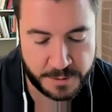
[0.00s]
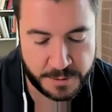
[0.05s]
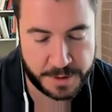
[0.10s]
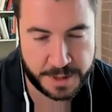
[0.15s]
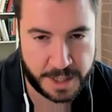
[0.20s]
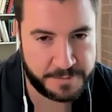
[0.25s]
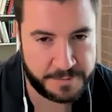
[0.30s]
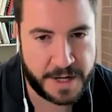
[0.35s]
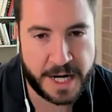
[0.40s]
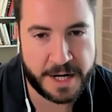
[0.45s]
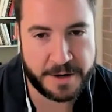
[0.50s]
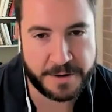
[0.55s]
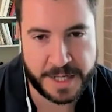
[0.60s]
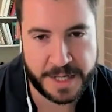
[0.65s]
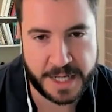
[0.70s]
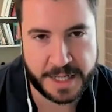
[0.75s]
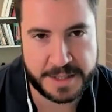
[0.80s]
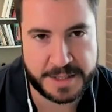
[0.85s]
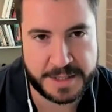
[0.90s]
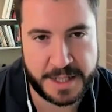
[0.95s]
doing a lot of
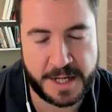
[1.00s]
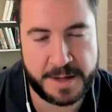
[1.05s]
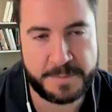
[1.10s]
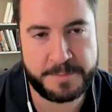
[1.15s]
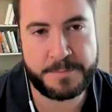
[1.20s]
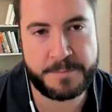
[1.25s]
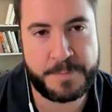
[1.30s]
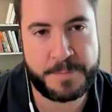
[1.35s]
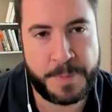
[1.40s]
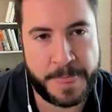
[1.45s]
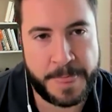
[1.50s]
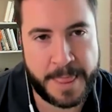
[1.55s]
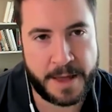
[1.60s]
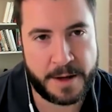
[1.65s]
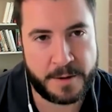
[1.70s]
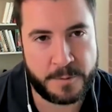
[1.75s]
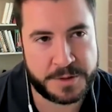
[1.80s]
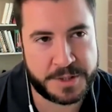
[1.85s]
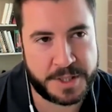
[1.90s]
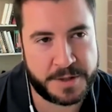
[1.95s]
hiring at the time,
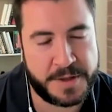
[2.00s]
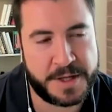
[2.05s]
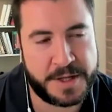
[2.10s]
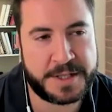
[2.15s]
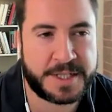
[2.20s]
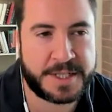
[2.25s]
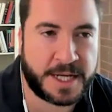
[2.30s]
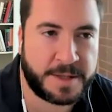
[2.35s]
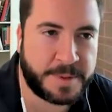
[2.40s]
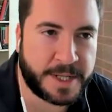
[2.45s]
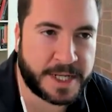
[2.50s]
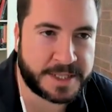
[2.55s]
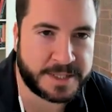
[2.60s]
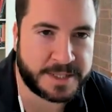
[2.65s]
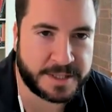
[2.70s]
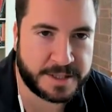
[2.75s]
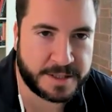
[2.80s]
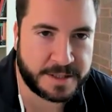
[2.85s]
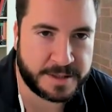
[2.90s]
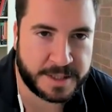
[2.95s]
which I think tied
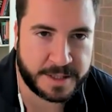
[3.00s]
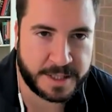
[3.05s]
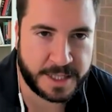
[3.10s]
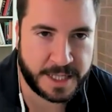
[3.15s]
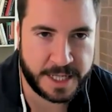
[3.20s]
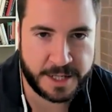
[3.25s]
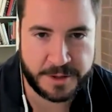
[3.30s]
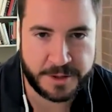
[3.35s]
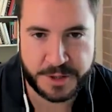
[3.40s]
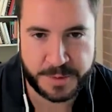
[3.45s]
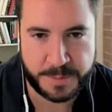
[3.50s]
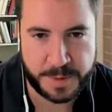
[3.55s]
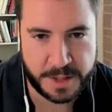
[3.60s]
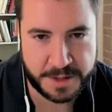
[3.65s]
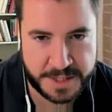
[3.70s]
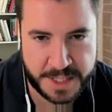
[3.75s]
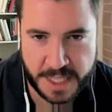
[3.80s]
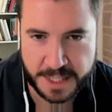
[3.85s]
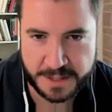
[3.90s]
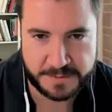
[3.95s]
back to the Energy
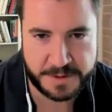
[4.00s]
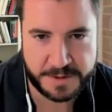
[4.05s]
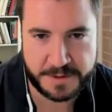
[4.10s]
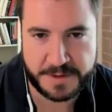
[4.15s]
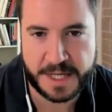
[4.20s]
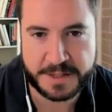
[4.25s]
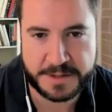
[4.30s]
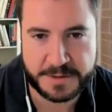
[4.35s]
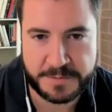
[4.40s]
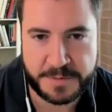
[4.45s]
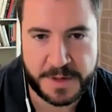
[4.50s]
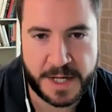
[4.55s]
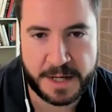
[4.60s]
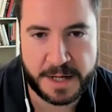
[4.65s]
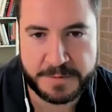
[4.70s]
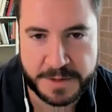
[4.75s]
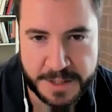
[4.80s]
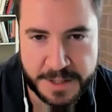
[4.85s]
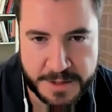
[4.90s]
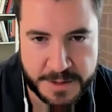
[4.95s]
Policy Act of
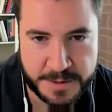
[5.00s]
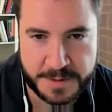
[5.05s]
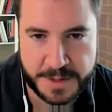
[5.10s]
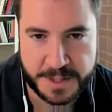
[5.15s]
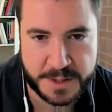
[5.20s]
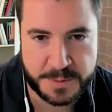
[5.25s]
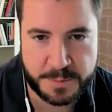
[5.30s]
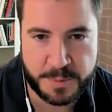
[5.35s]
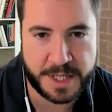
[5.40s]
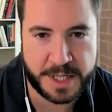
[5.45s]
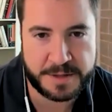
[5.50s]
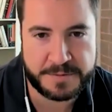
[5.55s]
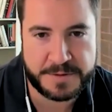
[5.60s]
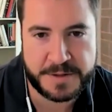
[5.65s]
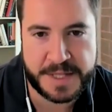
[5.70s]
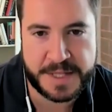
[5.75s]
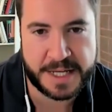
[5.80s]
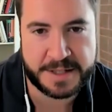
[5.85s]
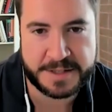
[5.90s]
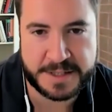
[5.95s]
2005. So this was the spring of
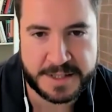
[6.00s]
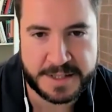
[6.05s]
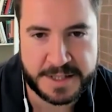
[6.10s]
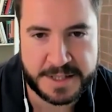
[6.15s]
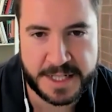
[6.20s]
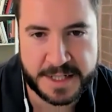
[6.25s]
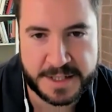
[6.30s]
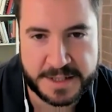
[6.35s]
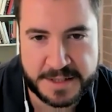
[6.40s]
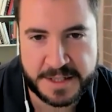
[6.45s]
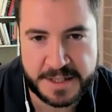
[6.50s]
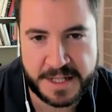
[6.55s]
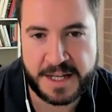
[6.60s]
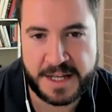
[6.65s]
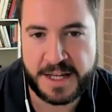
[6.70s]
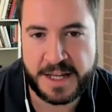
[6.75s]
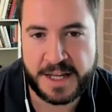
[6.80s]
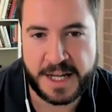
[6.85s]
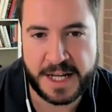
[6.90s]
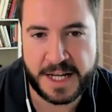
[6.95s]
2006.
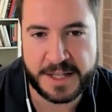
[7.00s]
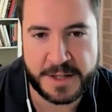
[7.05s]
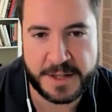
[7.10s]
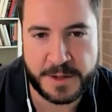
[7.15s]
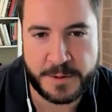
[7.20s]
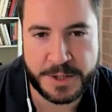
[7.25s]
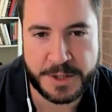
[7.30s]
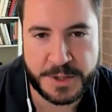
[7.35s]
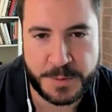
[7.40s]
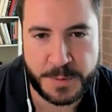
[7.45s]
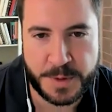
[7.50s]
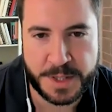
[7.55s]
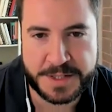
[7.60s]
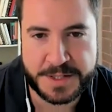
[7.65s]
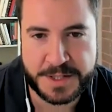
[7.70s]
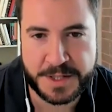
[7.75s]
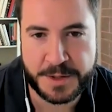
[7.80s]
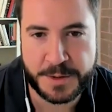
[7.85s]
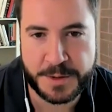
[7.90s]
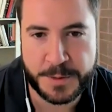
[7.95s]
And the question
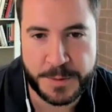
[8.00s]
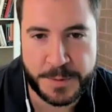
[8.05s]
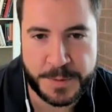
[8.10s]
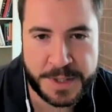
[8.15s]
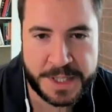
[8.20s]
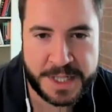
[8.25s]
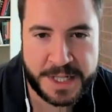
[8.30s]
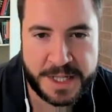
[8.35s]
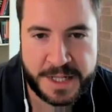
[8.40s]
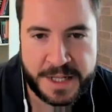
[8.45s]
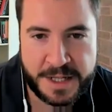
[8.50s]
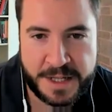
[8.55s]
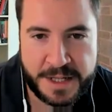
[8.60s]
was, do you